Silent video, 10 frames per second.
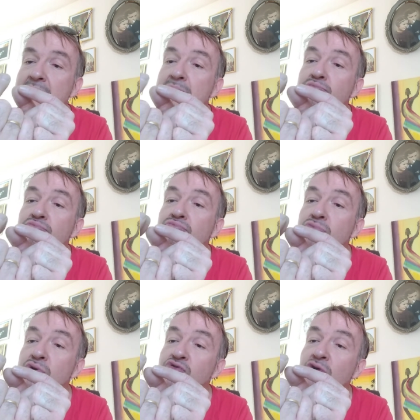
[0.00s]
little
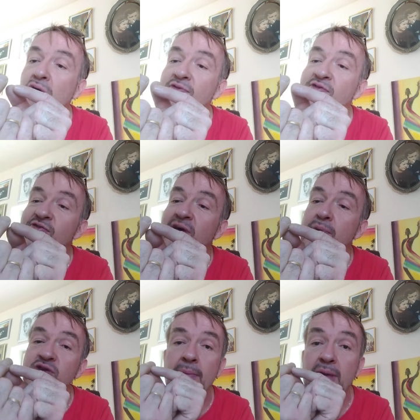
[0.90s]
neutrons and
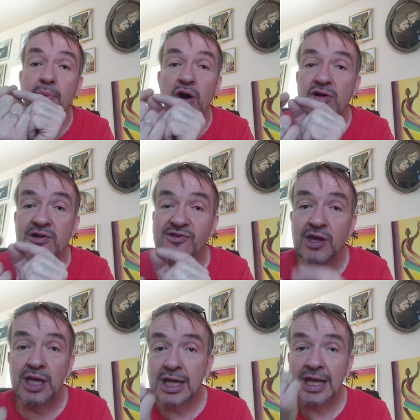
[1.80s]
subatomic particles,
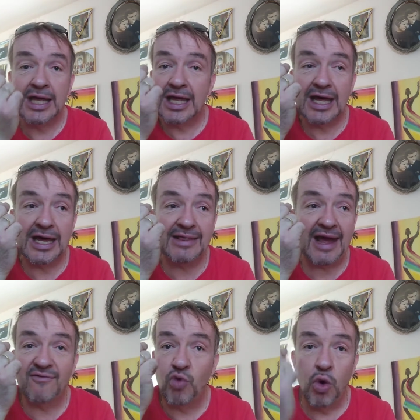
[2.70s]
uh, they
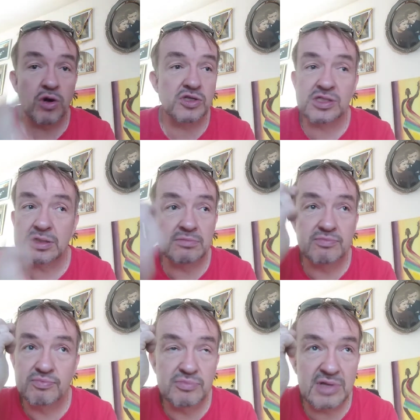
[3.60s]
have quarks,
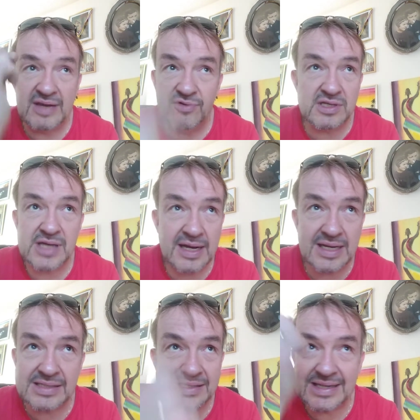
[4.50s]
and even the
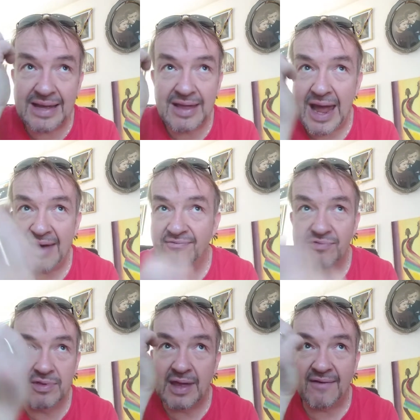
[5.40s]
scientists say they have,
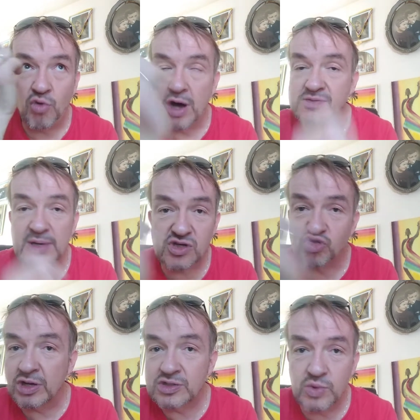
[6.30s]
they have cosmic
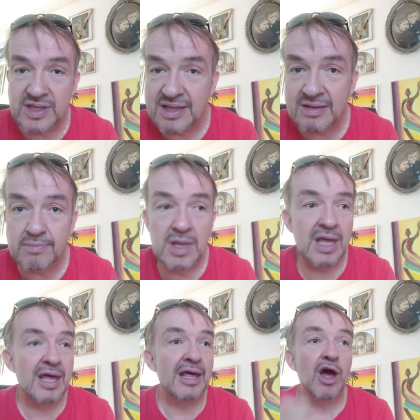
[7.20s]
strings within them.
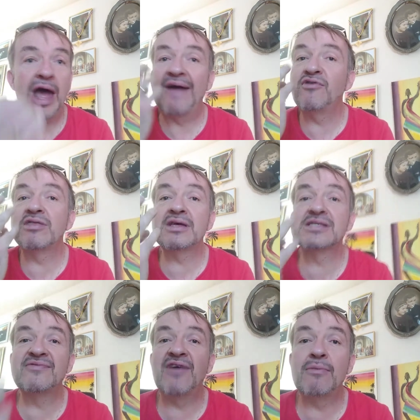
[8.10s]
Everything is
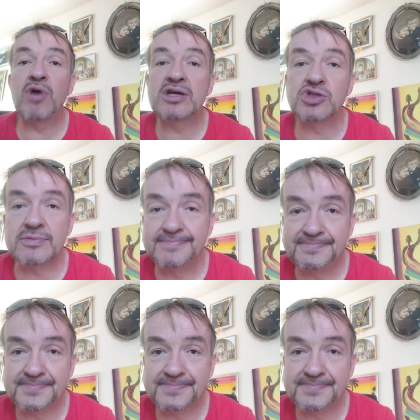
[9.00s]
in vibration.